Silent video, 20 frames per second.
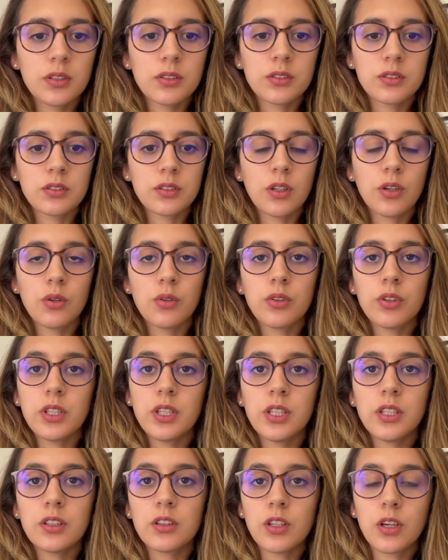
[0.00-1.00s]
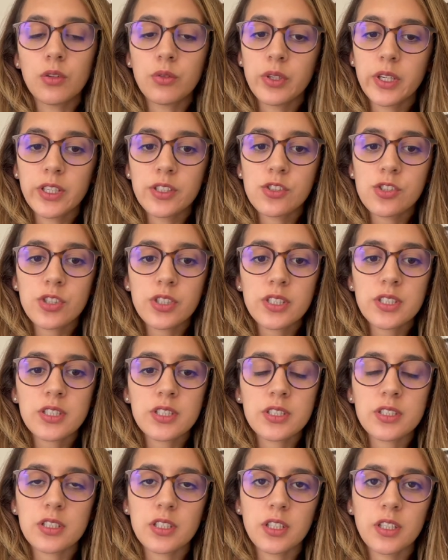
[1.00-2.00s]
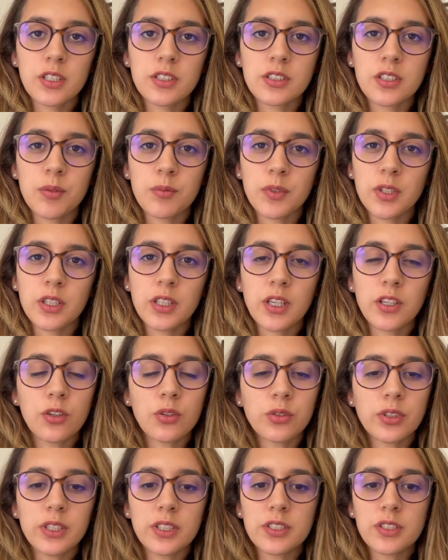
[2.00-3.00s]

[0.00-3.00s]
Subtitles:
So the loan interest is something that you'll need